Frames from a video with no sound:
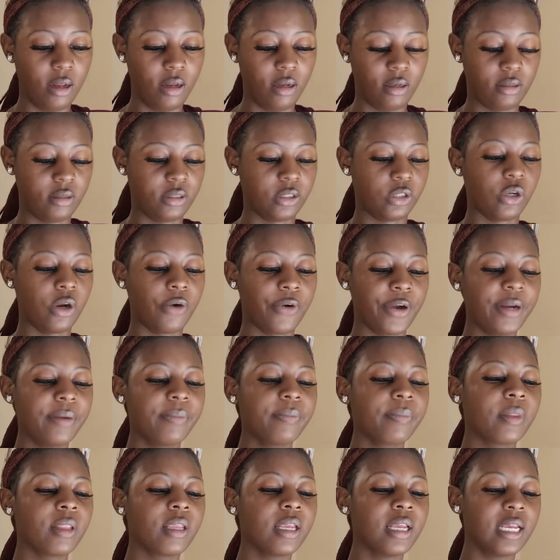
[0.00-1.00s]

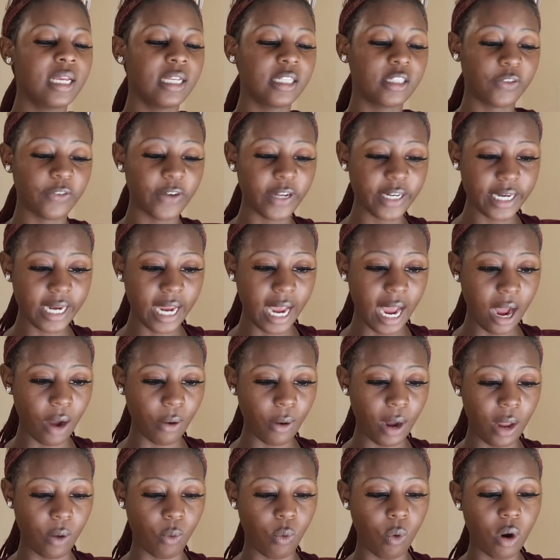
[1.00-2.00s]
It's funny how
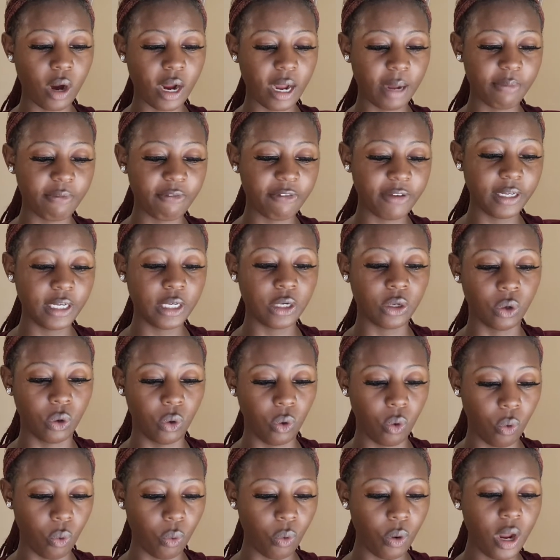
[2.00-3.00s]
I woke up feeling
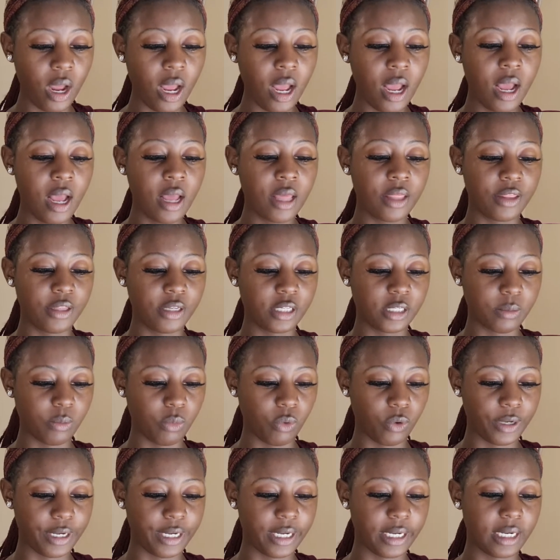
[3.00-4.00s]
low this
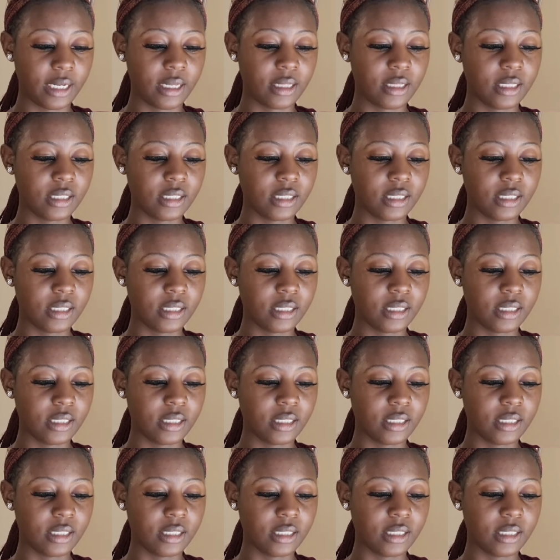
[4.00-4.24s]
morning.